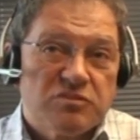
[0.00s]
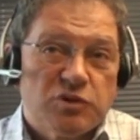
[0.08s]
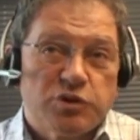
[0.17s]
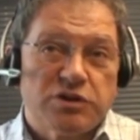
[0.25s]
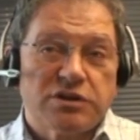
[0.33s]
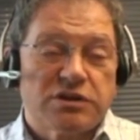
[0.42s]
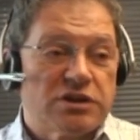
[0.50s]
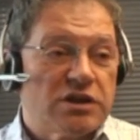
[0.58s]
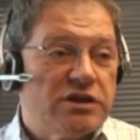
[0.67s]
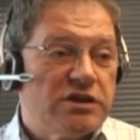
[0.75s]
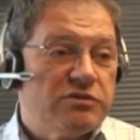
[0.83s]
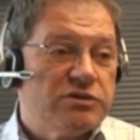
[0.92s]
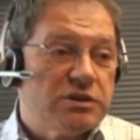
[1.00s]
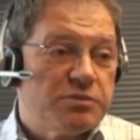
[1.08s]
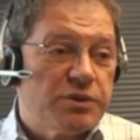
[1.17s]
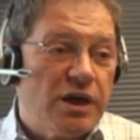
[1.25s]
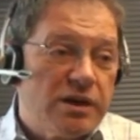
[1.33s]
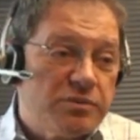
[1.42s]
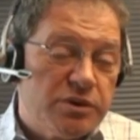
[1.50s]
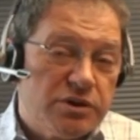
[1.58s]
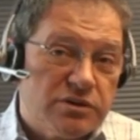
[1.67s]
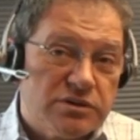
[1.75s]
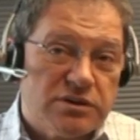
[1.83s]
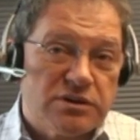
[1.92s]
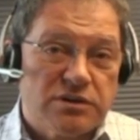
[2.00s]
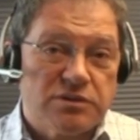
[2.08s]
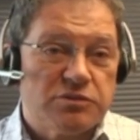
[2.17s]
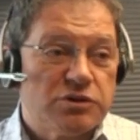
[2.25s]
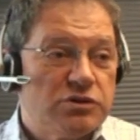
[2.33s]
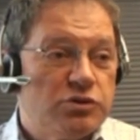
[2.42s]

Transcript: not necessarily even apply because it's